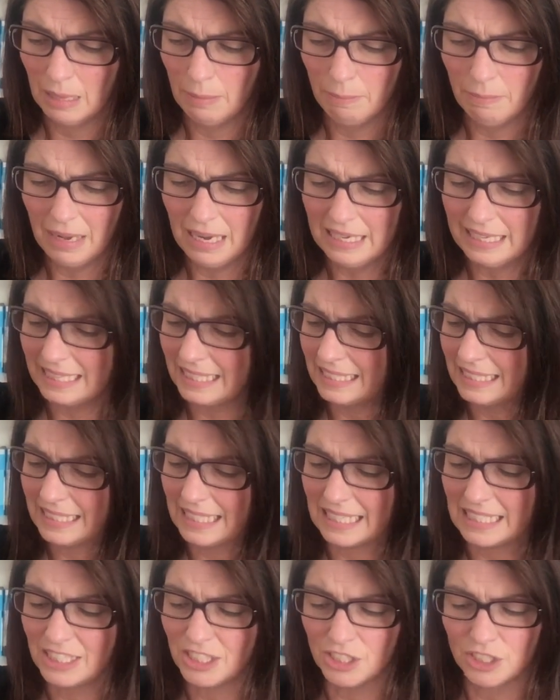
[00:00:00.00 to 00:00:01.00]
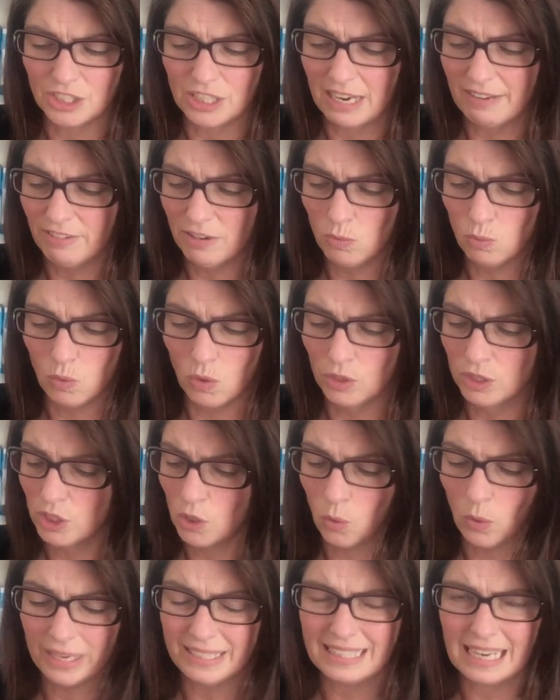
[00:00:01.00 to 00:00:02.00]
My little sister never was
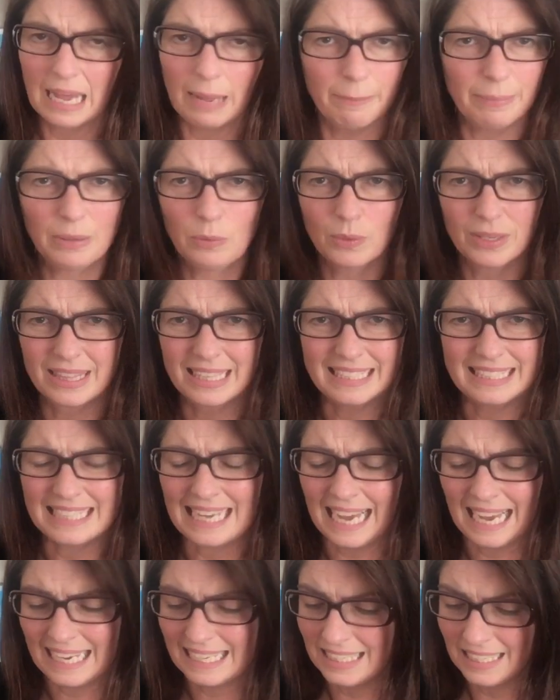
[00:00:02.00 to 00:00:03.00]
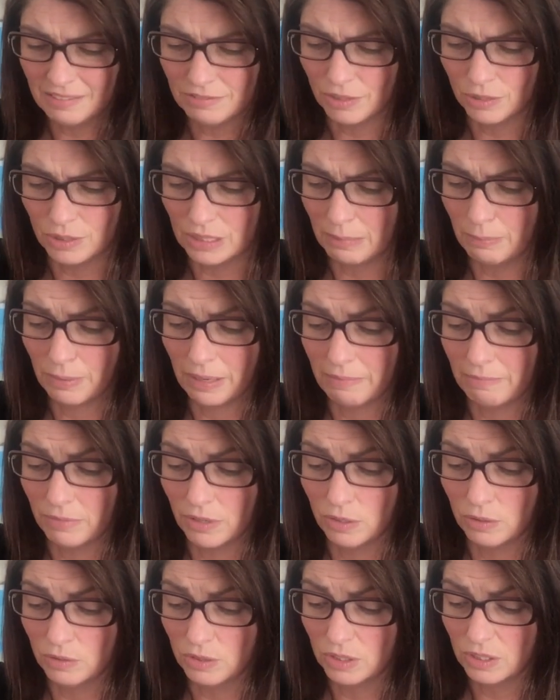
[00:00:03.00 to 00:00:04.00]
quite happy with the tidy Rosie
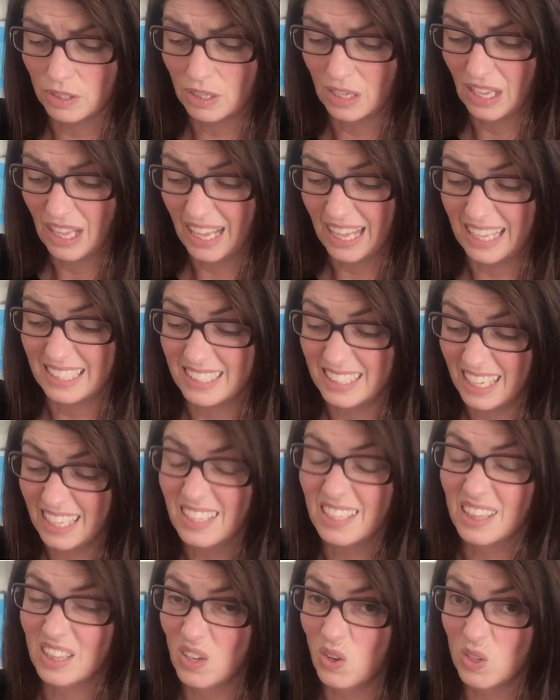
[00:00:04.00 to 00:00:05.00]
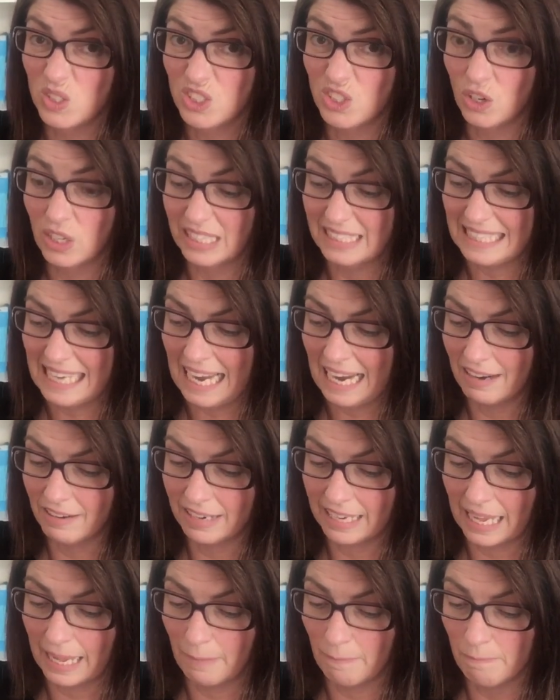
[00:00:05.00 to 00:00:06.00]
Primrose until it lost all its hair
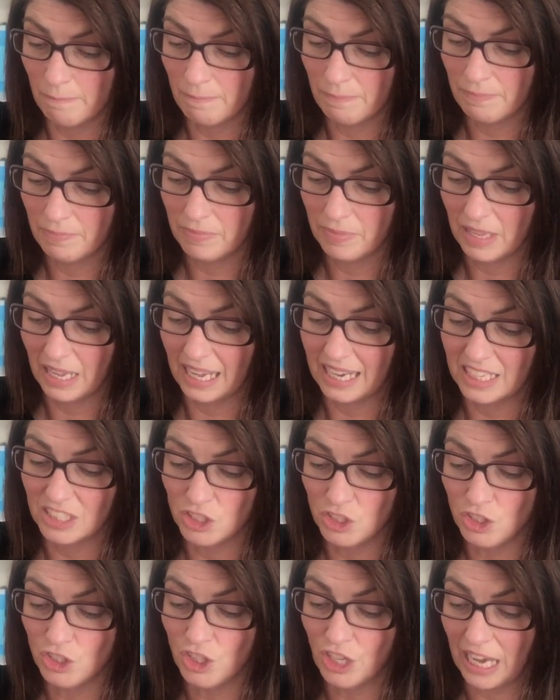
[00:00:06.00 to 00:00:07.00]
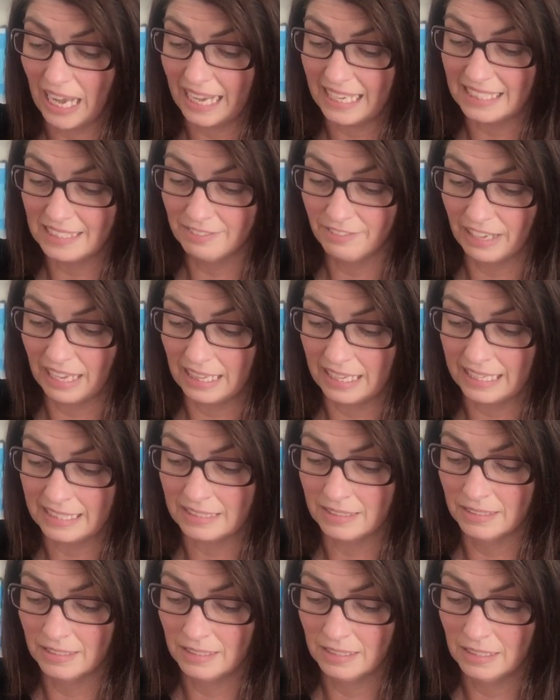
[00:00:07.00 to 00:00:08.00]
again and its new eyes fell
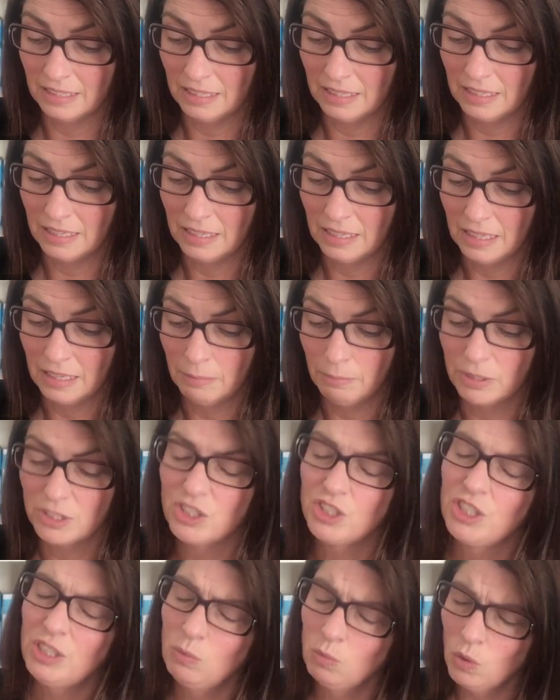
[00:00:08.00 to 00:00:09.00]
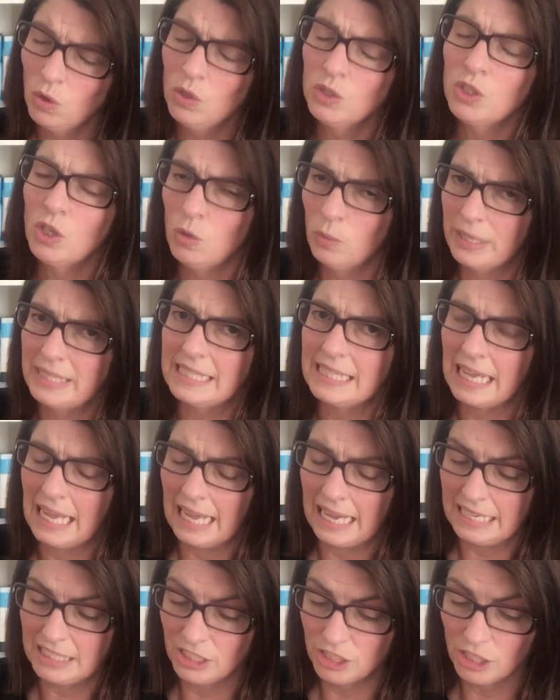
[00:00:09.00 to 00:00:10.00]
in. But she was always
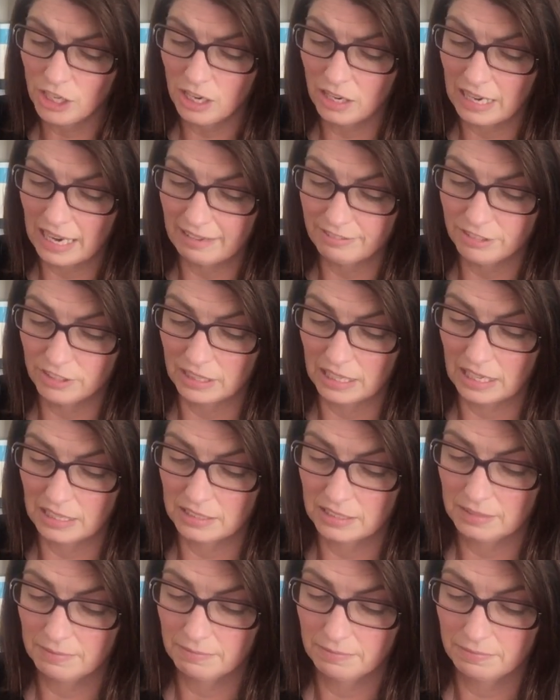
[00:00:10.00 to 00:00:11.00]
kind to her after that.